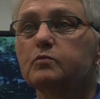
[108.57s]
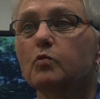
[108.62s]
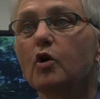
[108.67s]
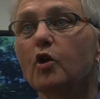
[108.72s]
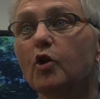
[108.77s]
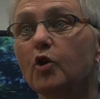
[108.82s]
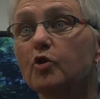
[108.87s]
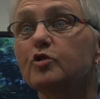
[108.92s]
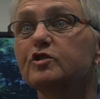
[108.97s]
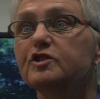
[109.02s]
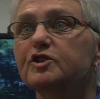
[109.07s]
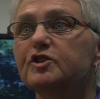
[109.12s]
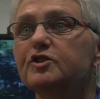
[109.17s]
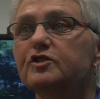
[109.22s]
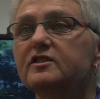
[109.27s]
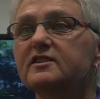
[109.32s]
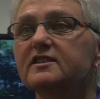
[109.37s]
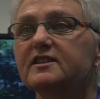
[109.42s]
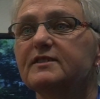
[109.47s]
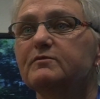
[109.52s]
looked
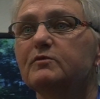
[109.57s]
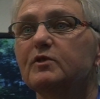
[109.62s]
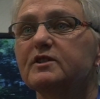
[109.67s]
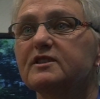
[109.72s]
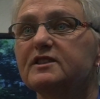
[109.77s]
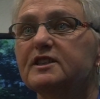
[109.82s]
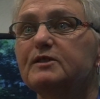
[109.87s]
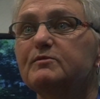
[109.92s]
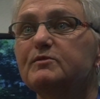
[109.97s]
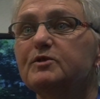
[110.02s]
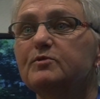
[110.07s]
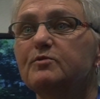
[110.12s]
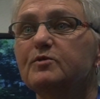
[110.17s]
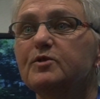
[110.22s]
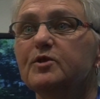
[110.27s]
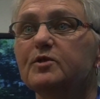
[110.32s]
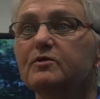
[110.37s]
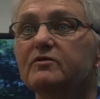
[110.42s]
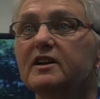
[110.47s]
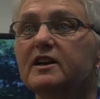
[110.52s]
good and what seemed to
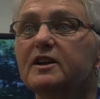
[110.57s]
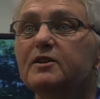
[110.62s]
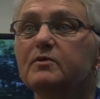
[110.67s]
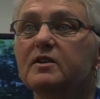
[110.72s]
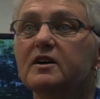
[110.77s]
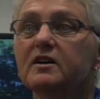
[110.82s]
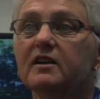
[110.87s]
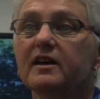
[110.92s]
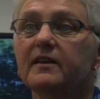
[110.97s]
work really well.